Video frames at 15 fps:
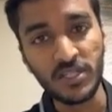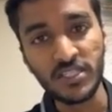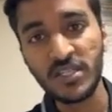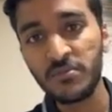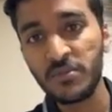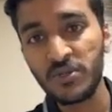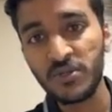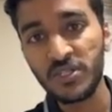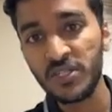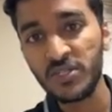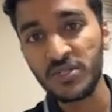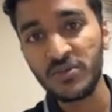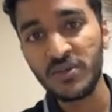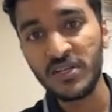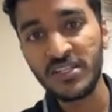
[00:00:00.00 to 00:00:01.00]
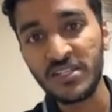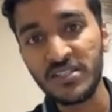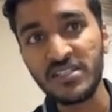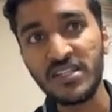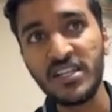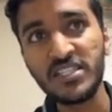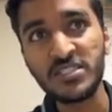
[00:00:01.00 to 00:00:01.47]
December 2021.
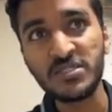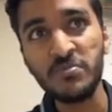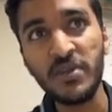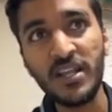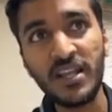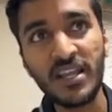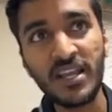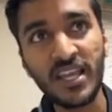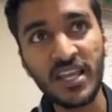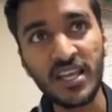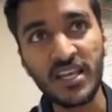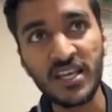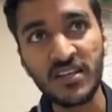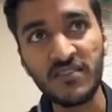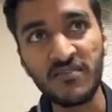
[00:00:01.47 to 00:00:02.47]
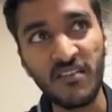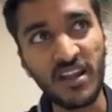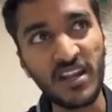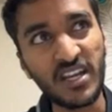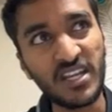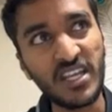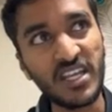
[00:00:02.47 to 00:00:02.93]
In it's been like
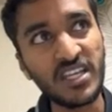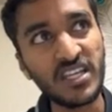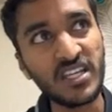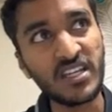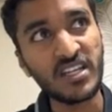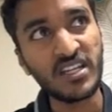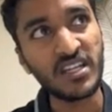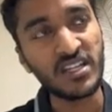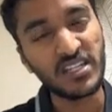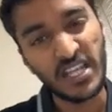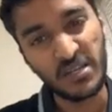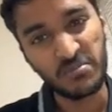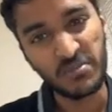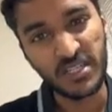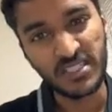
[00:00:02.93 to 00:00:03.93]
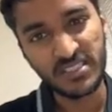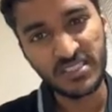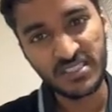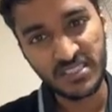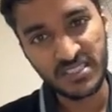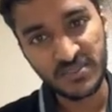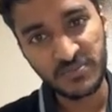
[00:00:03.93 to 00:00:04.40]
1 year, 10
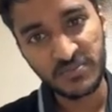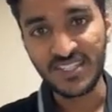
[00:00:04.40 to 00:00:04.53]
months.